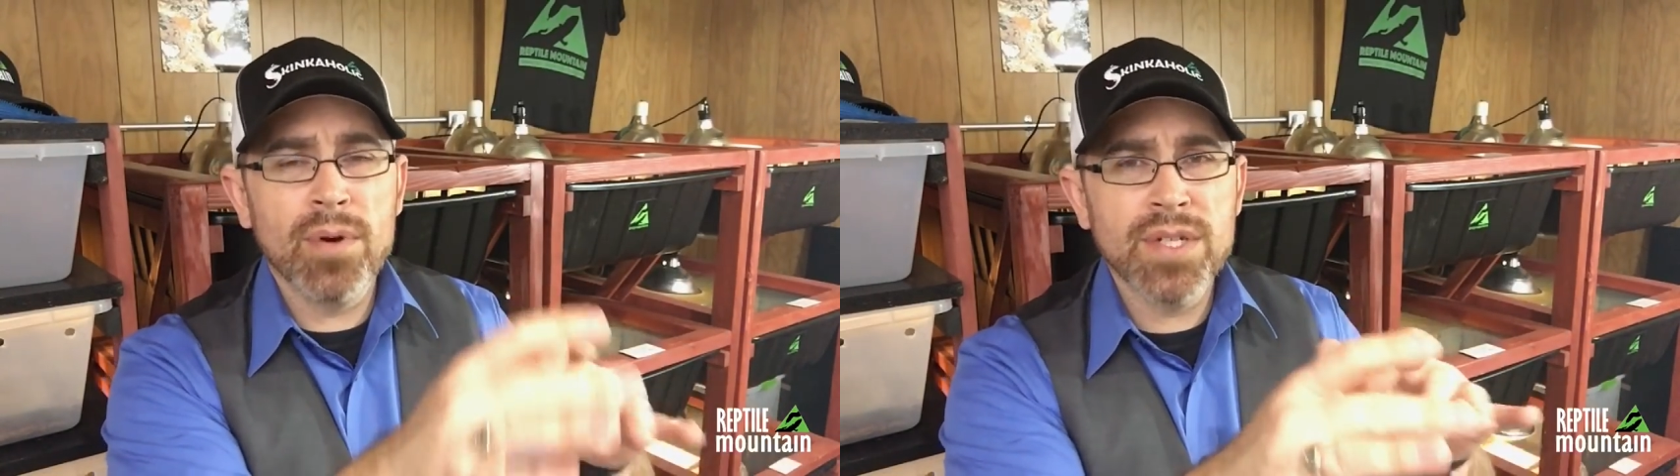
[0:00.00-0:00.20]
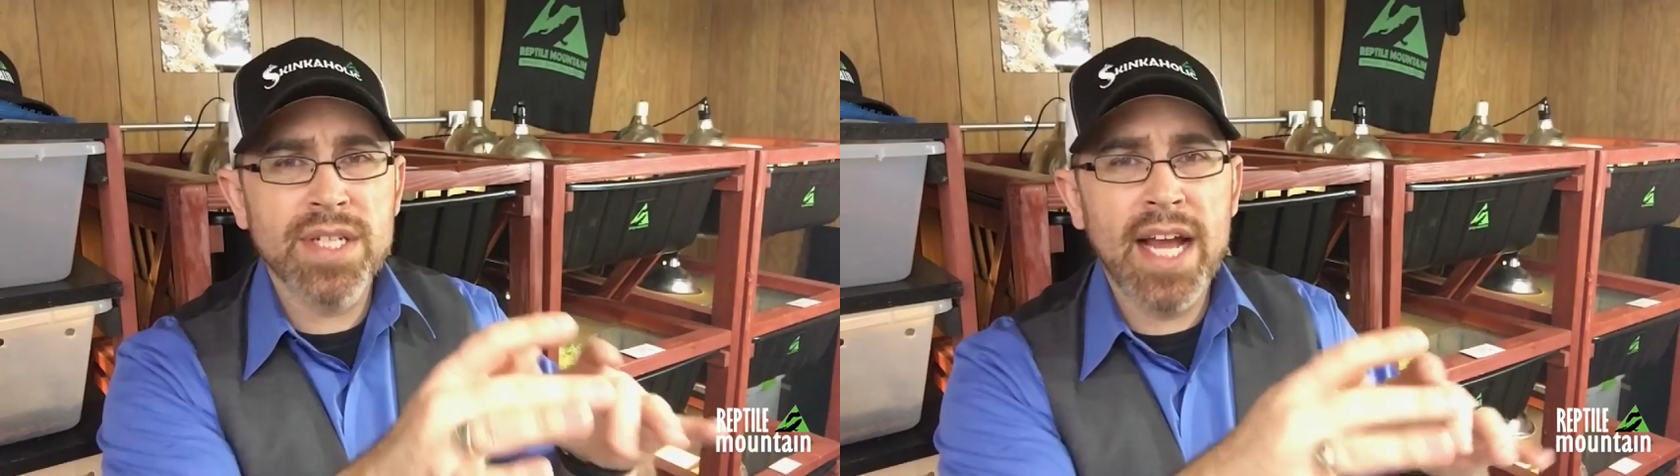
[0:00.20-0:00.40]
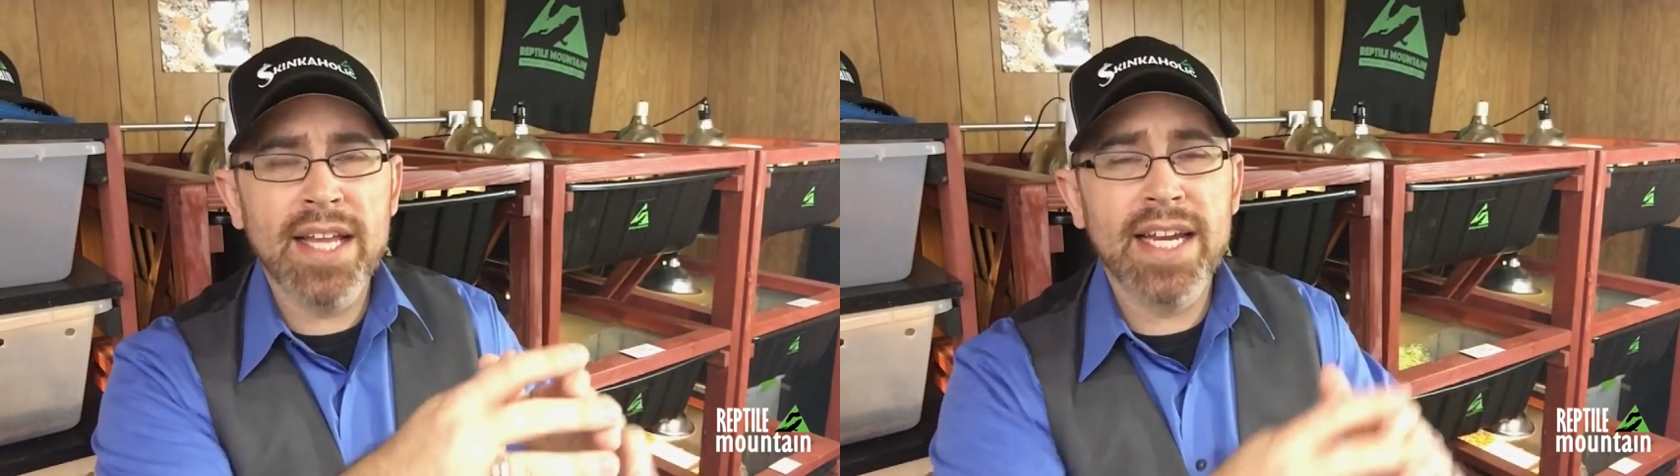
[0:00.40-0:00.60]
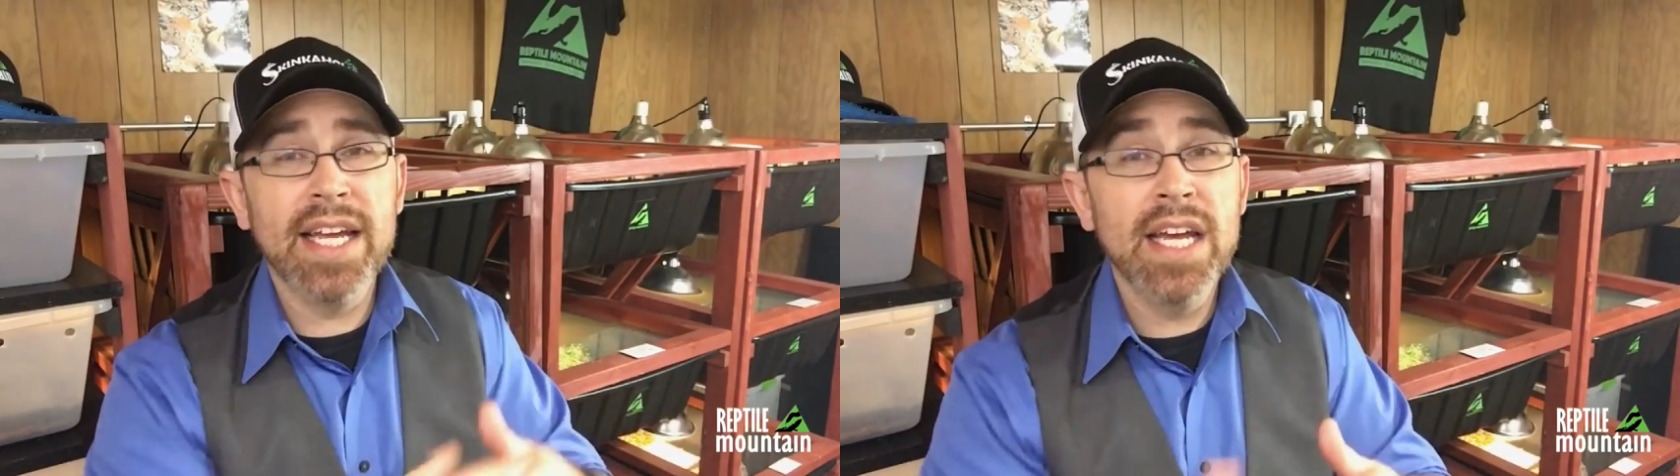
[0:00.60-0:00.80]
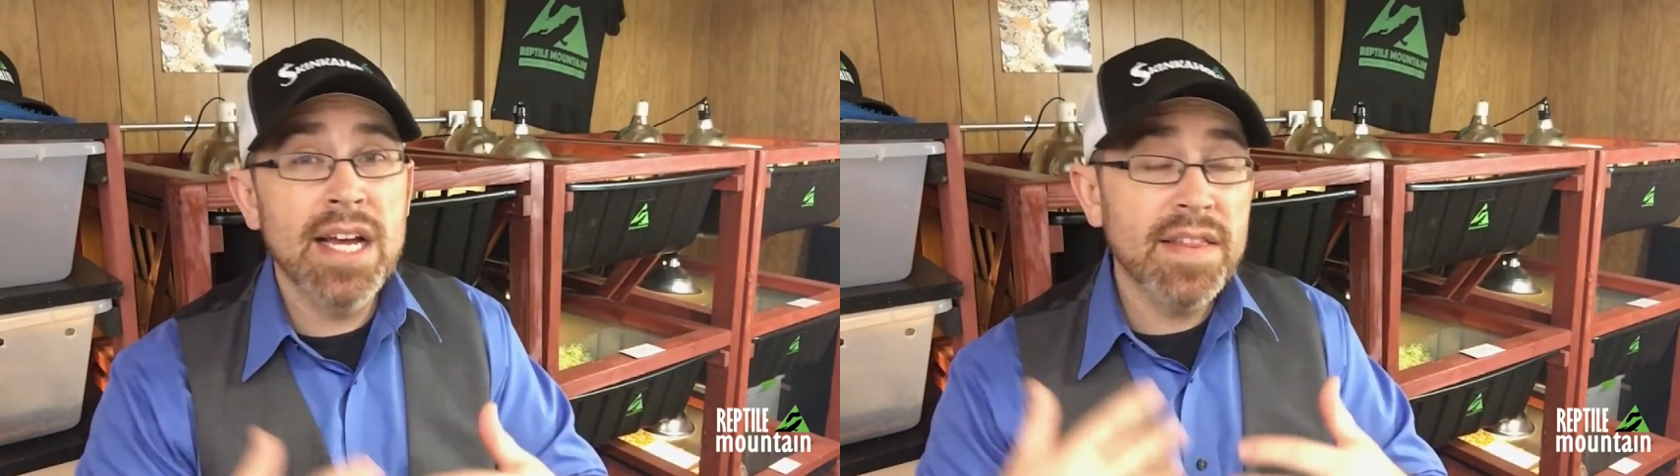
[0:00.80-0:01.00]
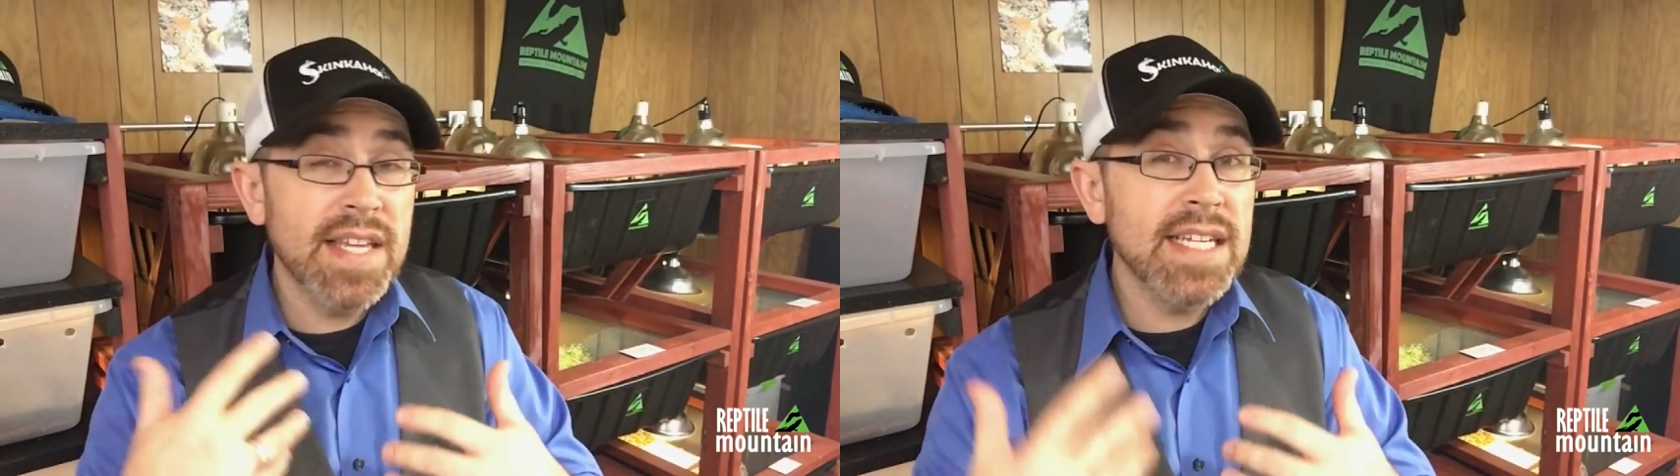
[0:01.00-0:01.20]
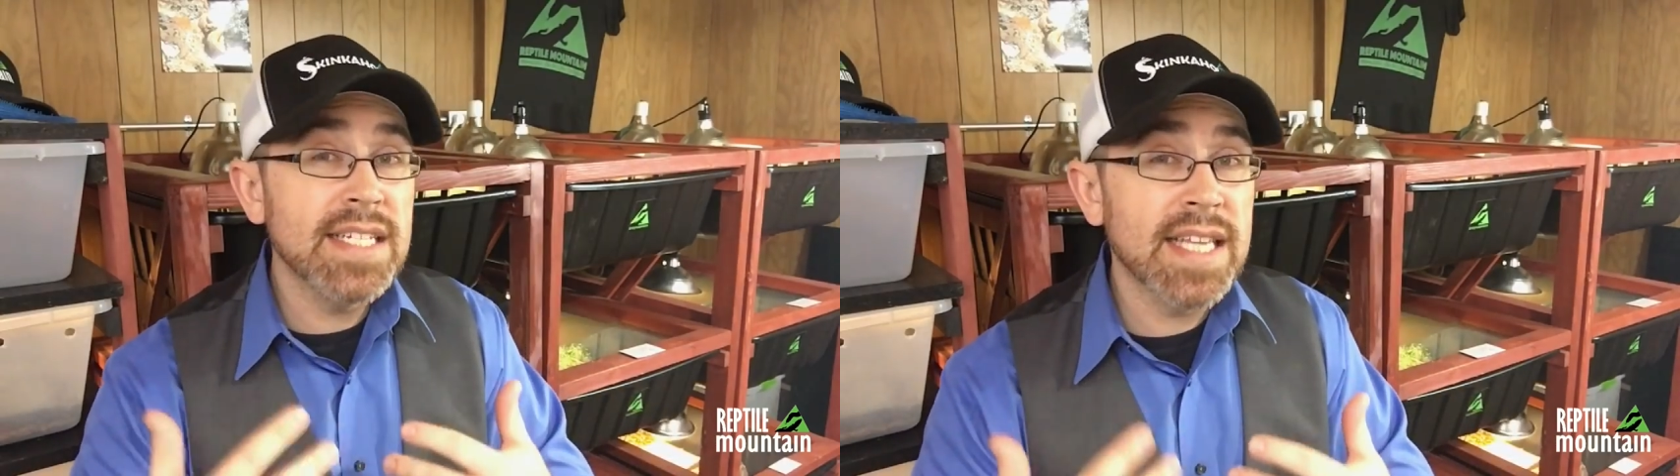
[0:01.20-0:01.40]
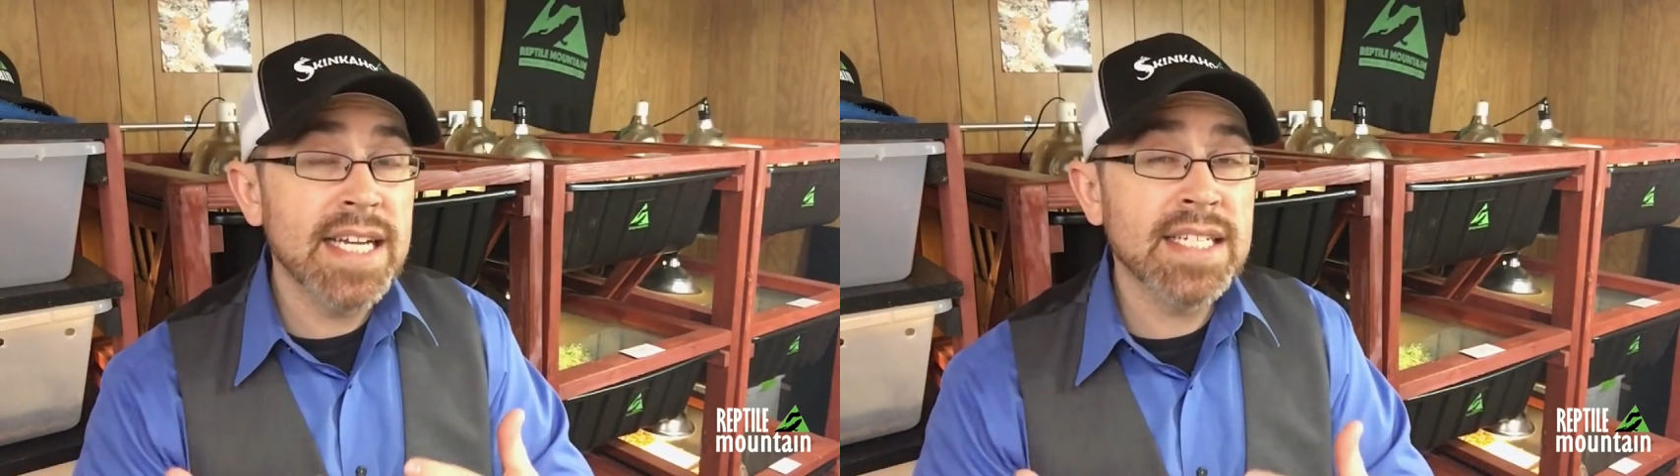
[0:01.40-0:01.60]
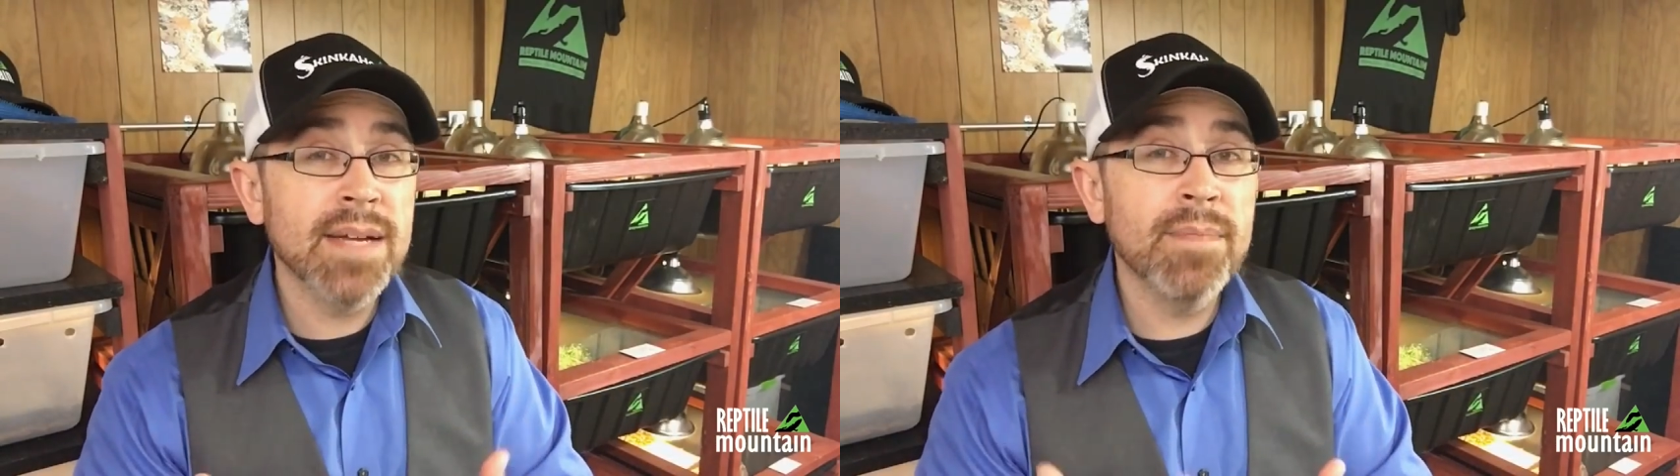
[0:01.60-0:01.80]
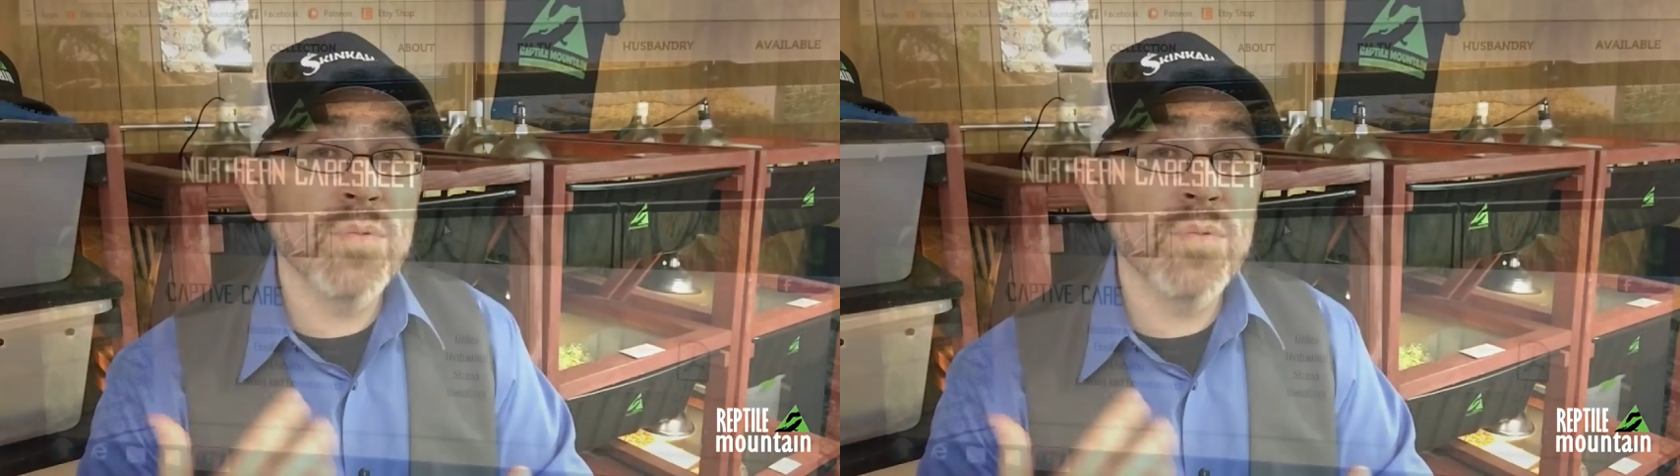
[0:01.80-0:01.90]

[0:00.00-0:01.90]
personality. These things can